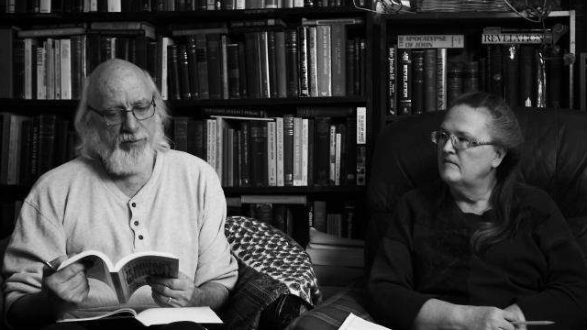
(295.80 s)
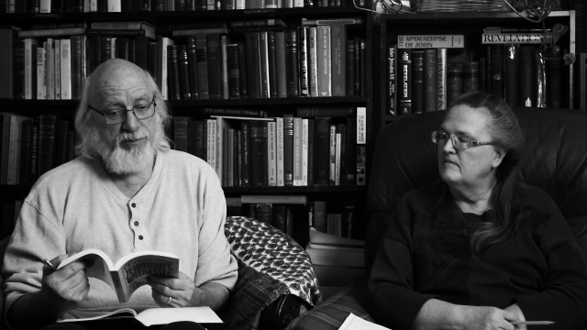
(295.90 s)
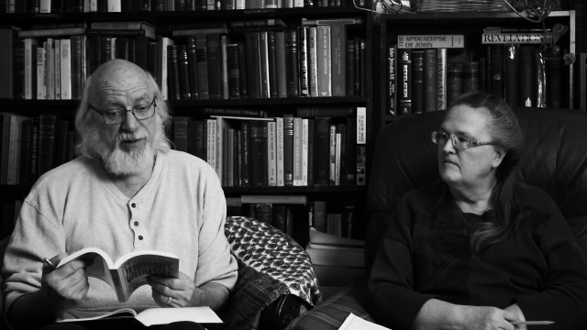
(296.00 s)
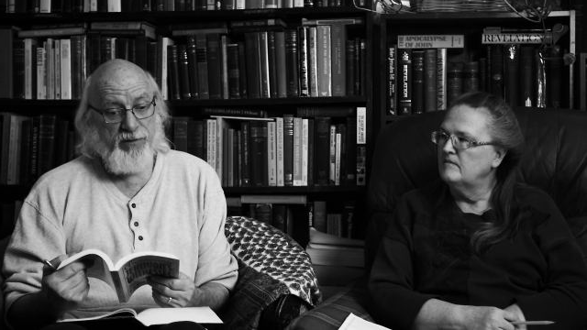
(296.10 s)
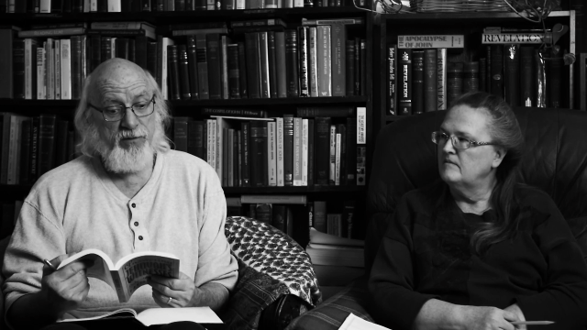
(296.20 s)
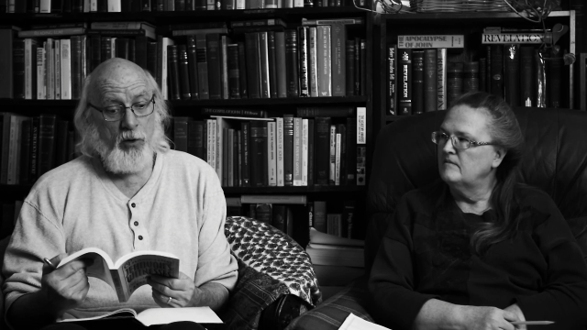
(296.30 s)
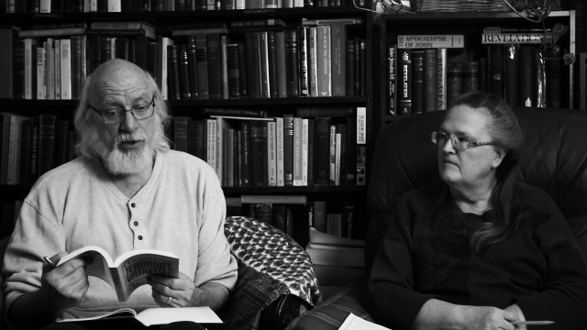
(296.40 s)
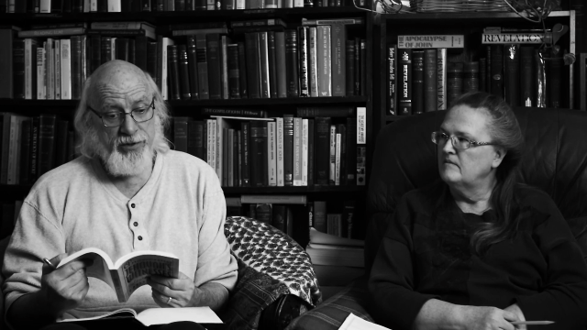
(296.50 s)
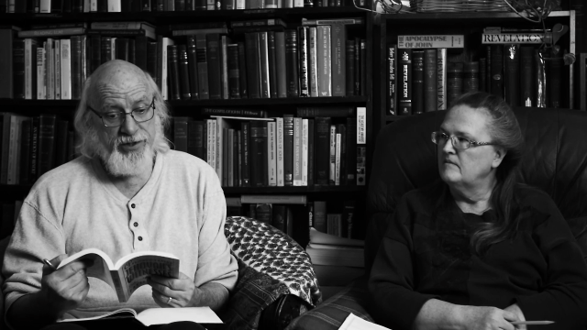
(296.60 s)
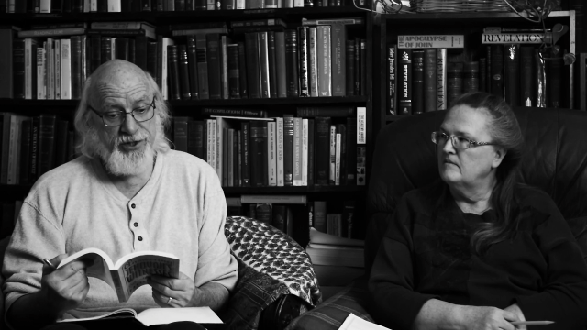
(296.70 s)

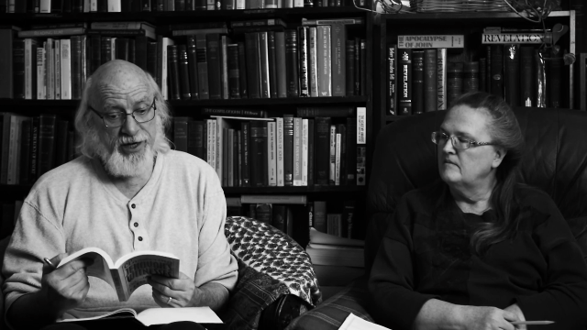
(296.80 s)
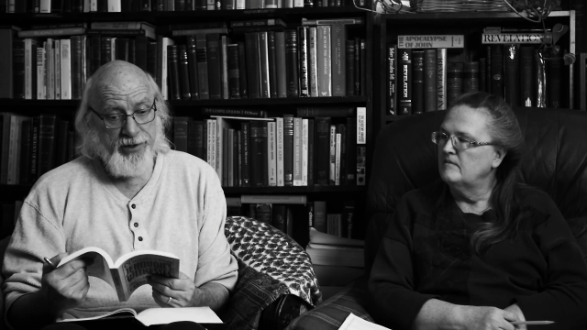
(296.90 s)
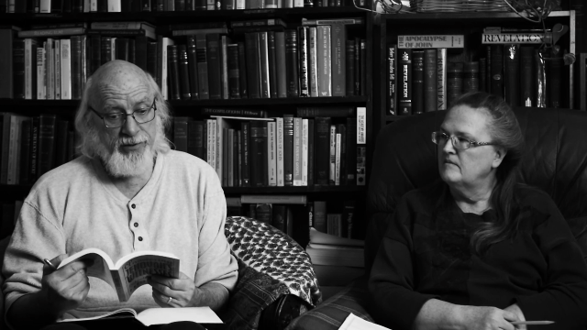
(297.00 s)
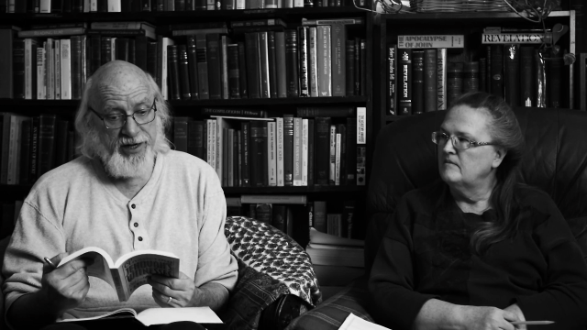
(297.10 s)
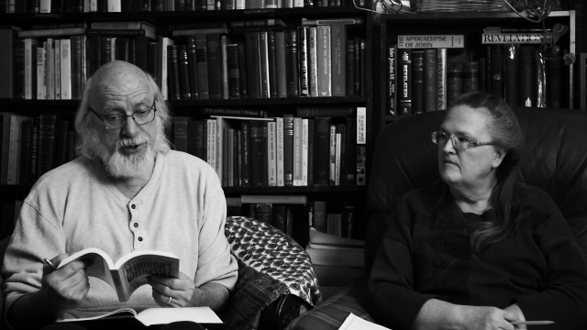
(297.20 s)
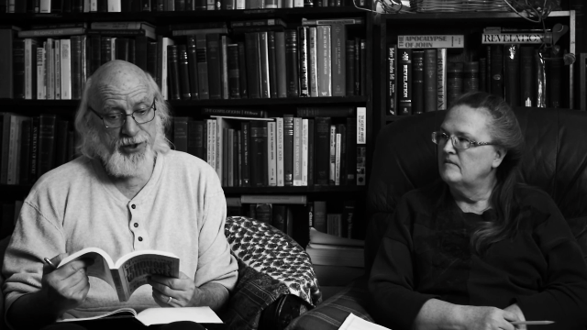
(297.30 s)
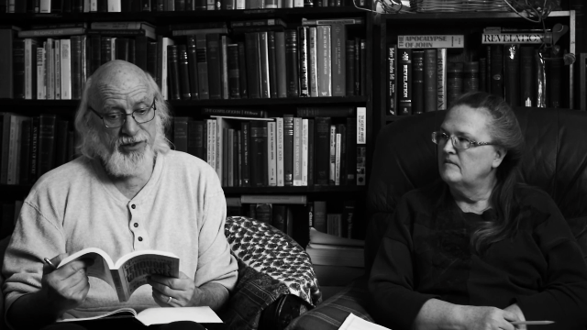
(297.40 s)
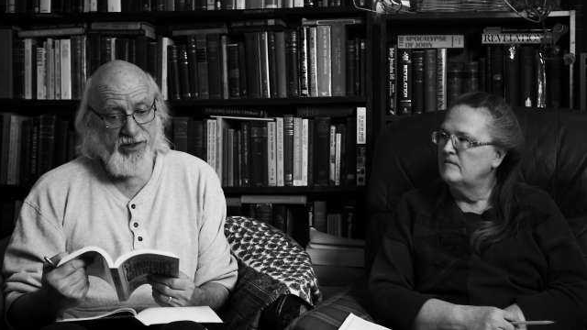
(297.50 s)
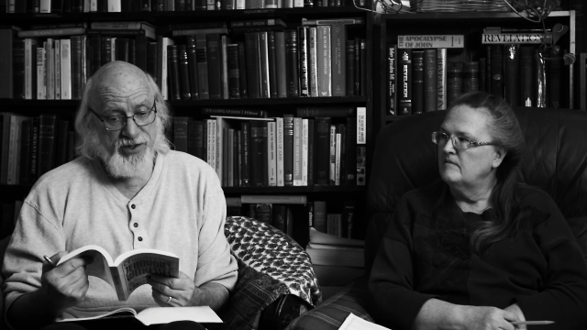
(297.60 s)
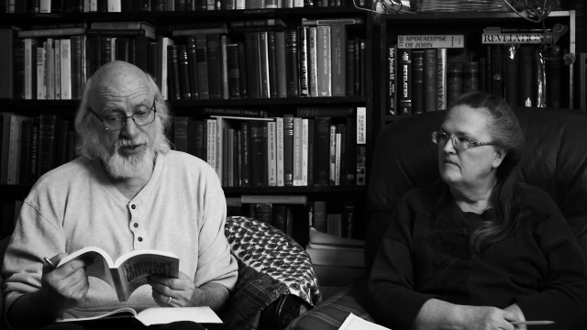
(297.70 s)
Speaker 1: before the
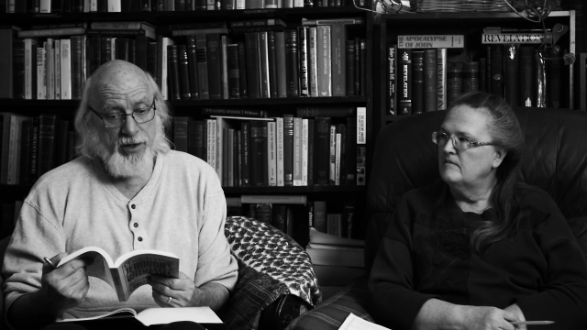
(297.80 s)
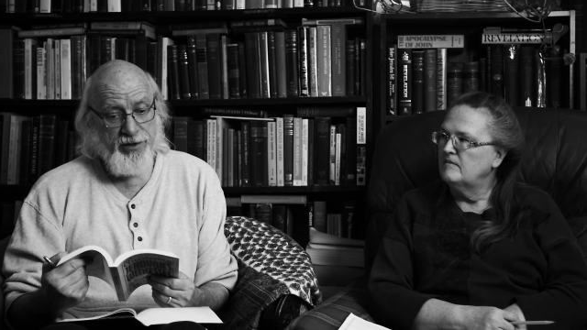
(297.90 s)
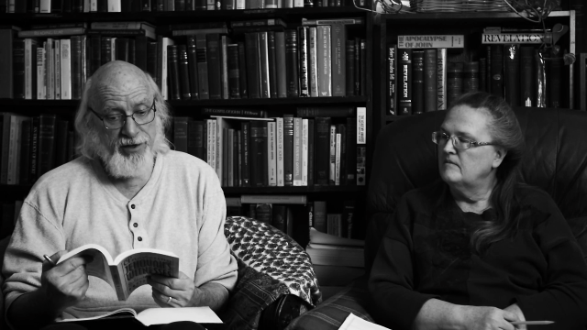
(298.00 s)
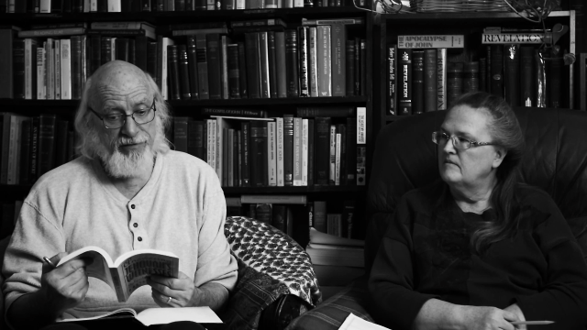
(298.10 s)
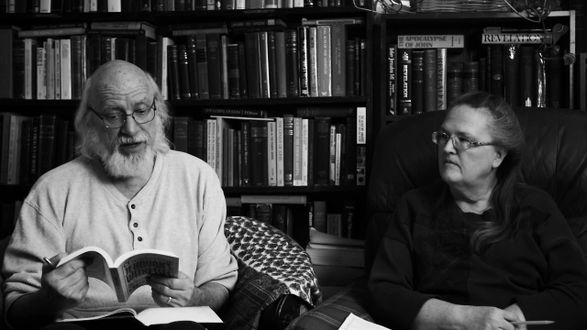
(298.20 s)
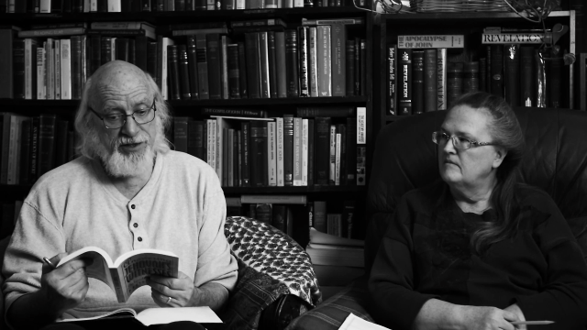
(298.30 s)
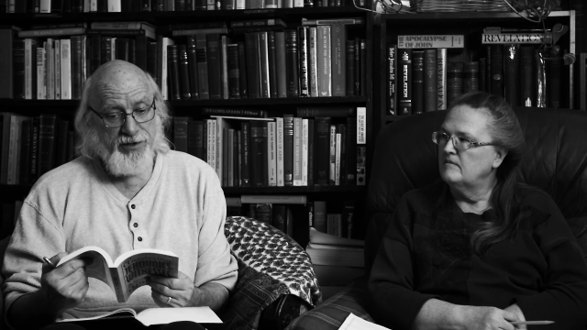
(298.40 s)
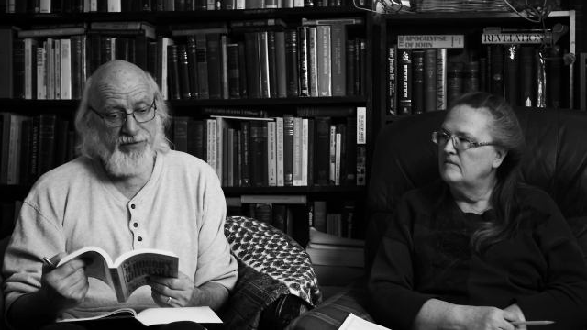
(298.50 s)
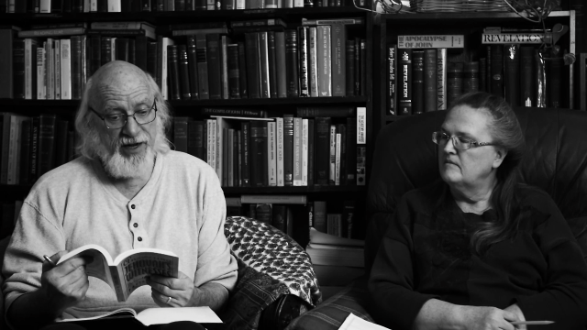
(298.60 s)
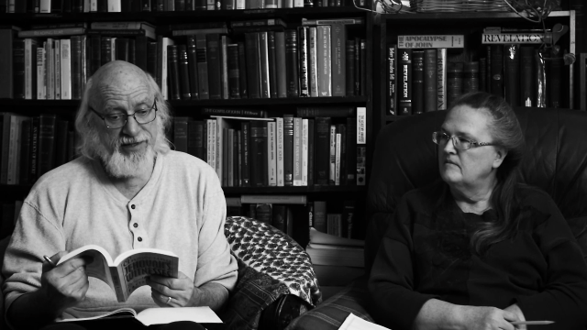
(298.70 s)
generation that saw the events
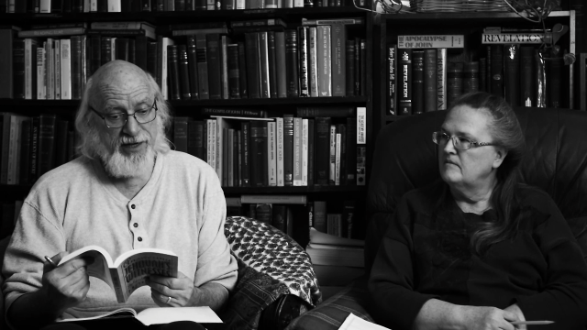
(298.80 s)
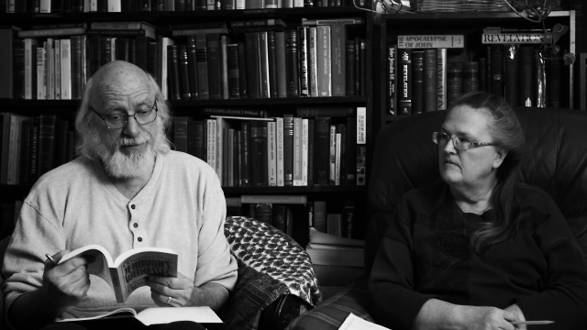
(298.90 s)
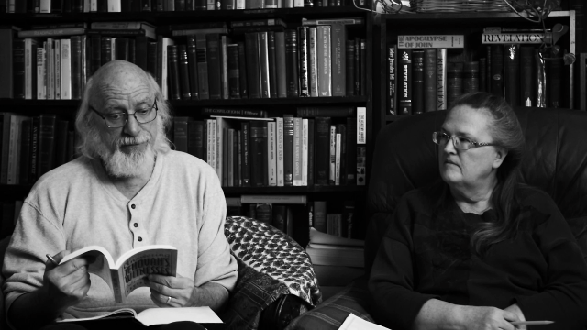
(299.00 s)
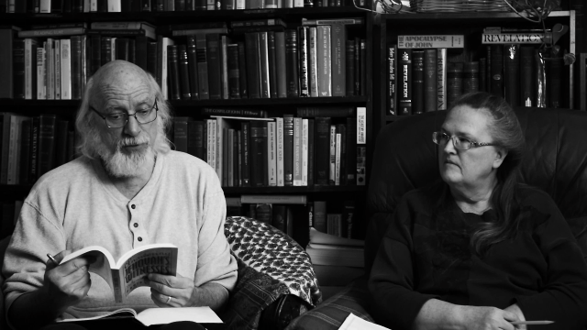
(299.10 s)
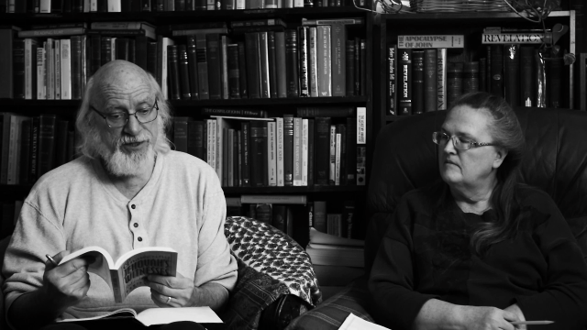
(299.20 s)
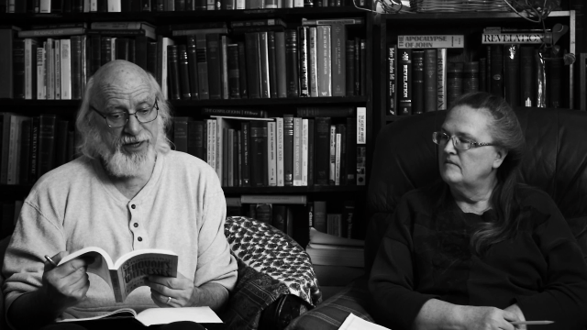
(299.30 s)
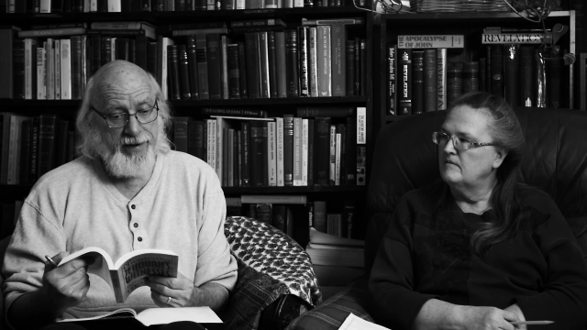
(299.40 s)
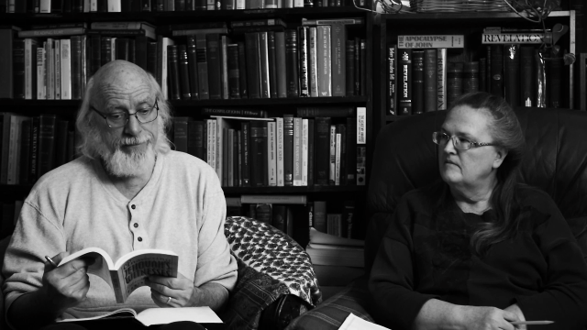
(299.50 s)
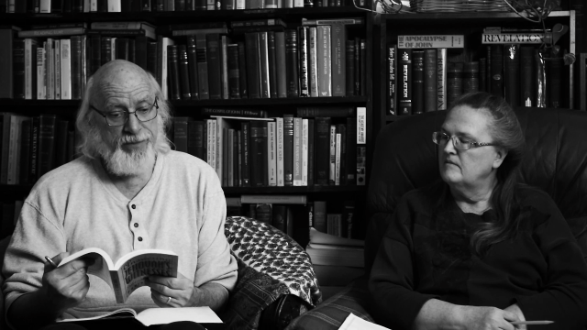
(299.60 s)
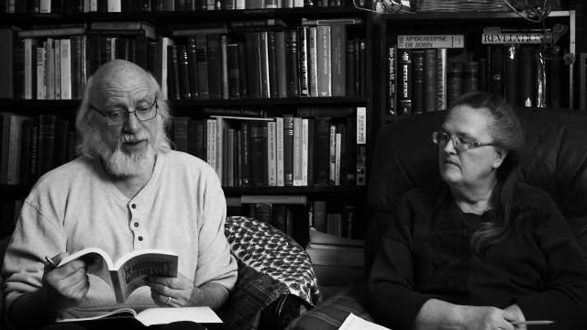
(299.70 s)
of
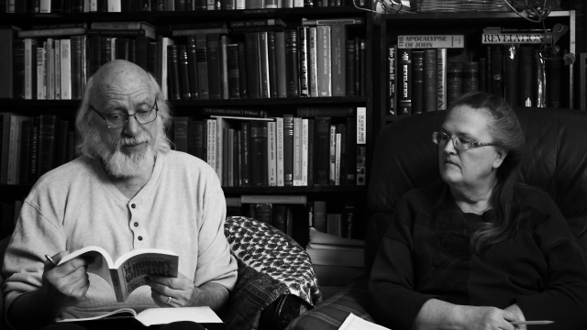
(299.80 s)
1914